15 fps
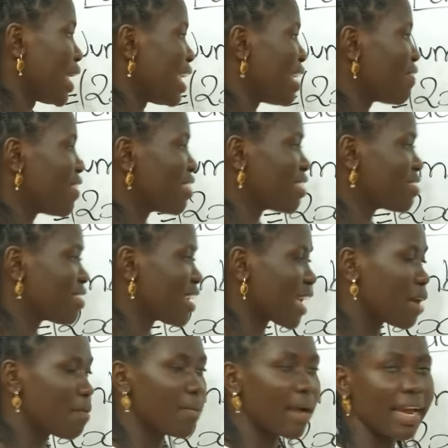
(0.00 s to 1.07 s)
Even the
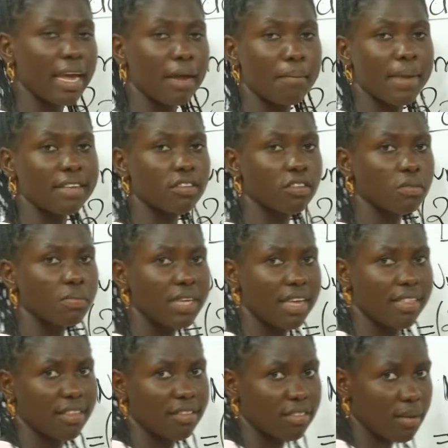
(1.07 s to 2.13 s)
second bracket must
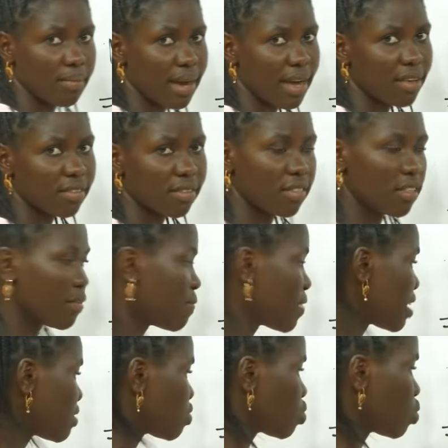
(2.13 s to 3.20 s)
be the same as the
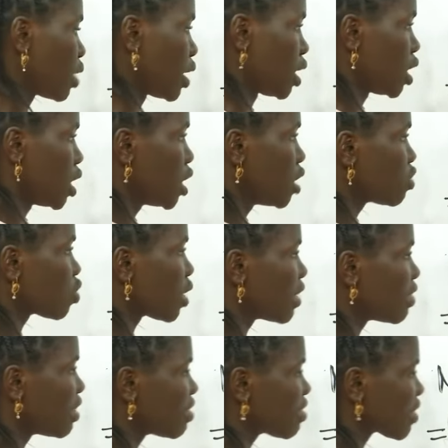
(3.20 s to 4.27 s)
first one. So
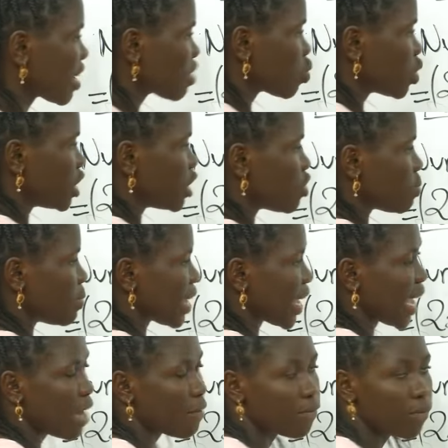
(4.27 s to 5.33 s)
in this case, we need to be
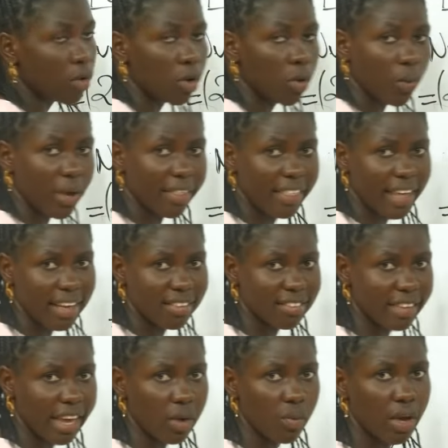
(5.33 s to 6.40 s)
careful with the
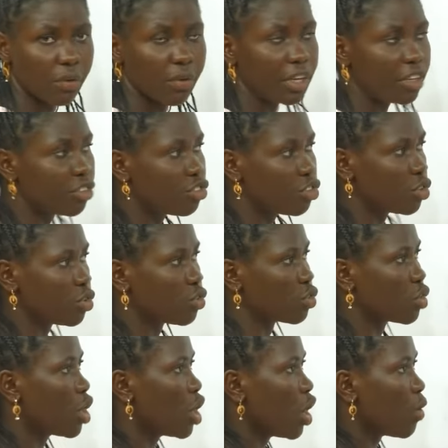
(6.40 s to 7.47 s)
sign we are going to
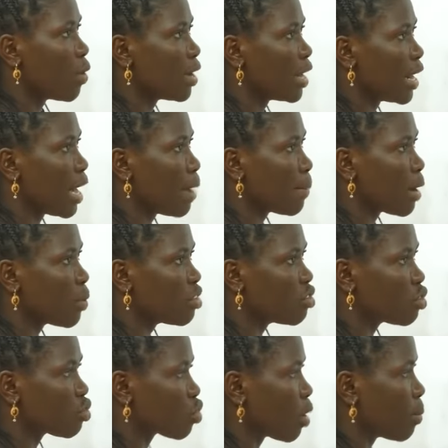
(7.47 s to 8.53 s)
choose on the number which
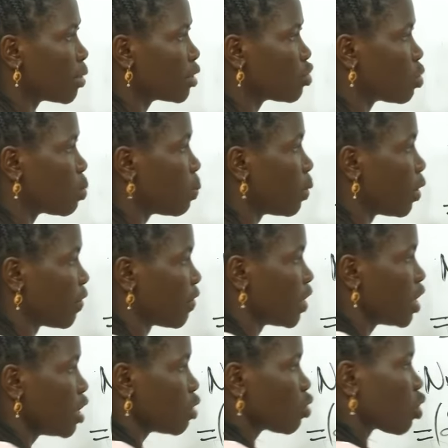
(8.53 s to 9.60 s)
is common to both.
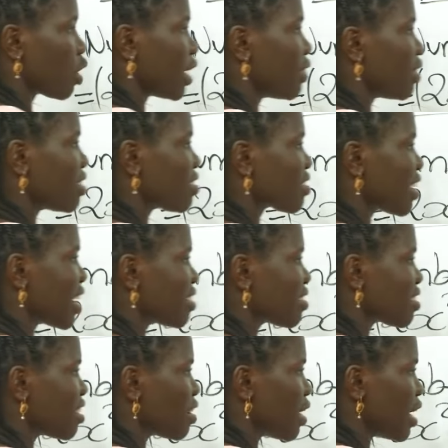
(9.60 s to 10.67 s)
So in this
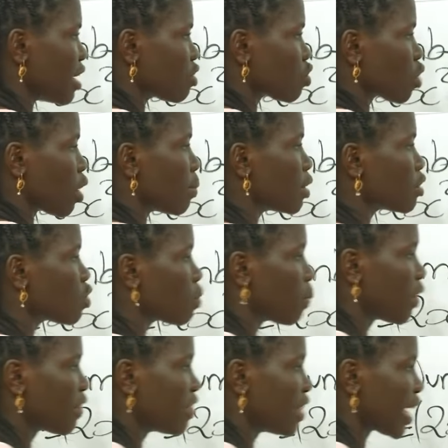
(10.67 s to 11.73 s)
case, 3 is common to
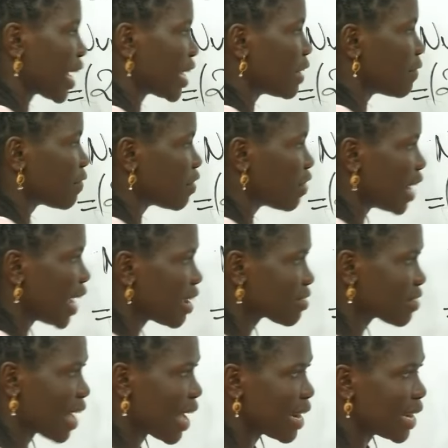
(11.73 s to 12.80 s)
both negative
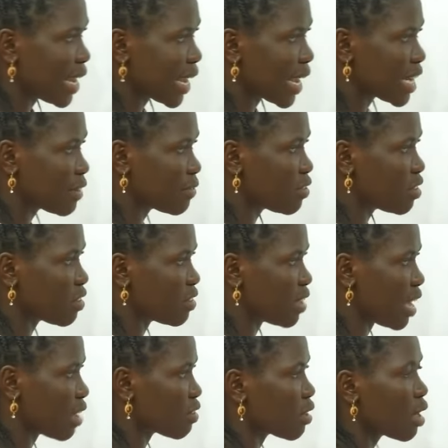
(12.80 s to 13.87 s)
3x and negative
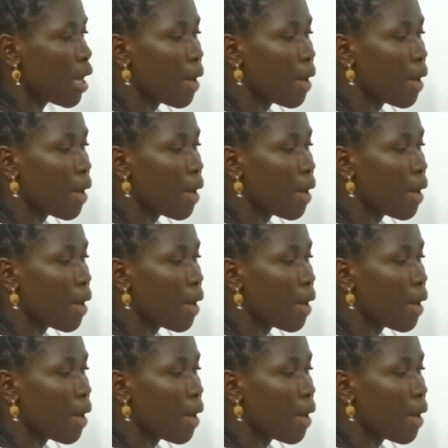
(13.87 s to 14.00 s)
6x.